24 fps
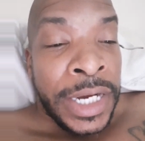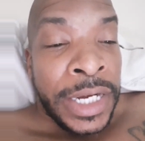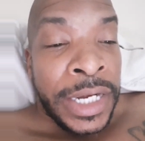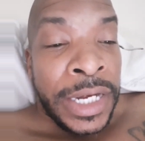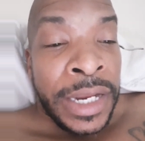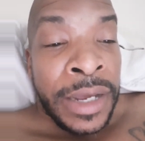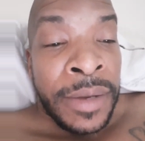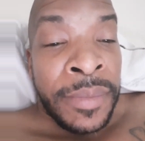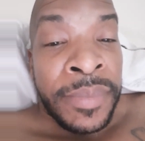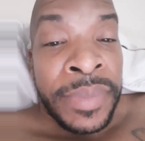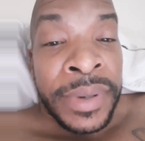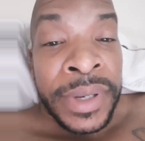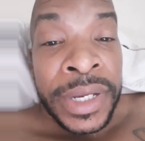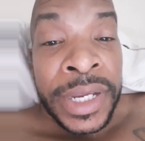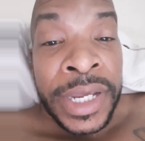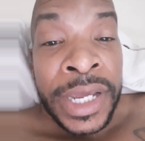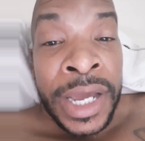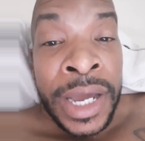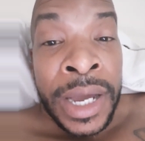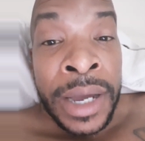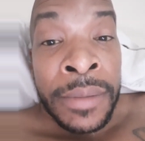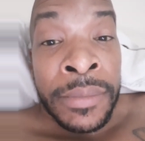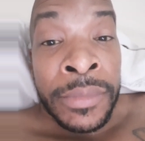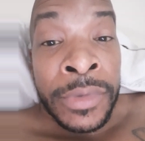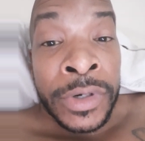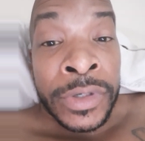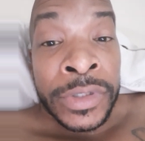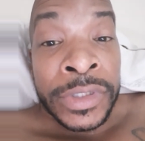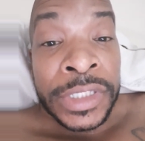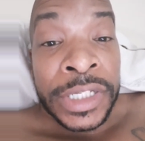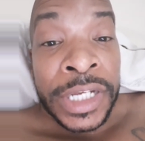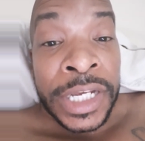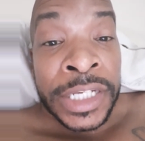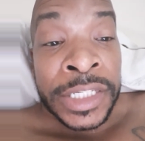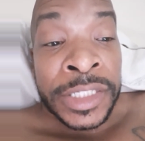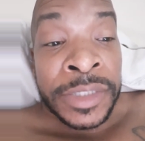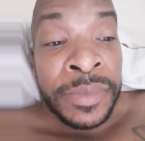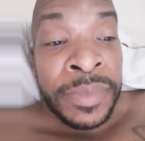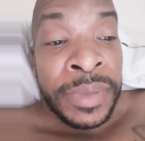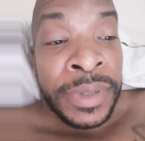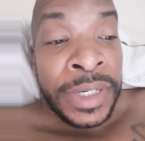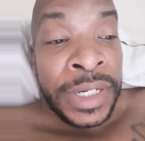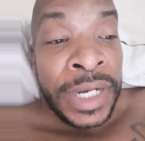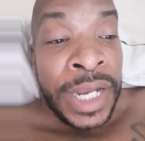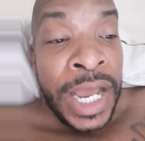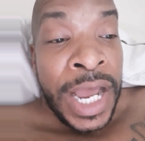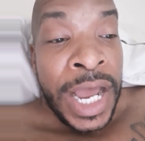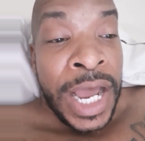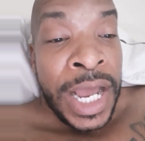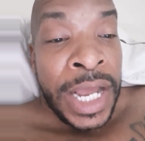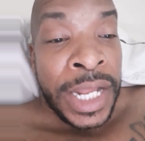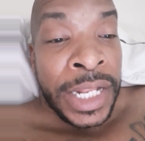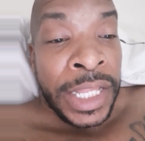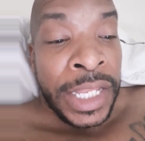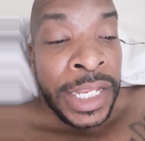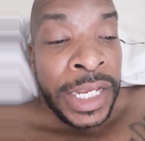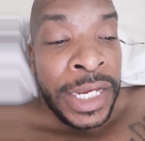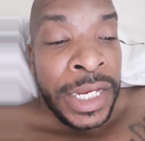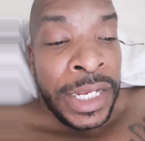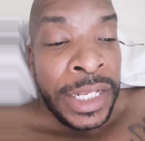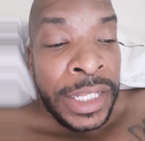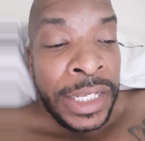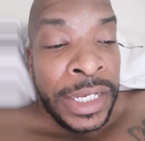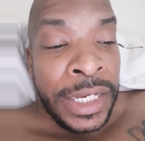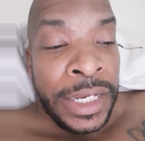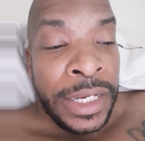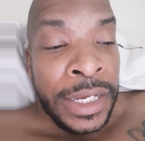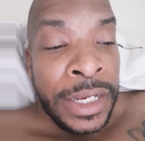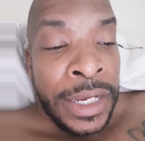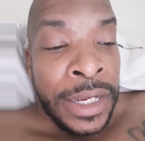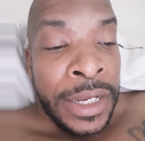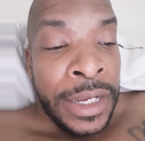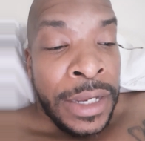Now, Big Commerce has been hot lately.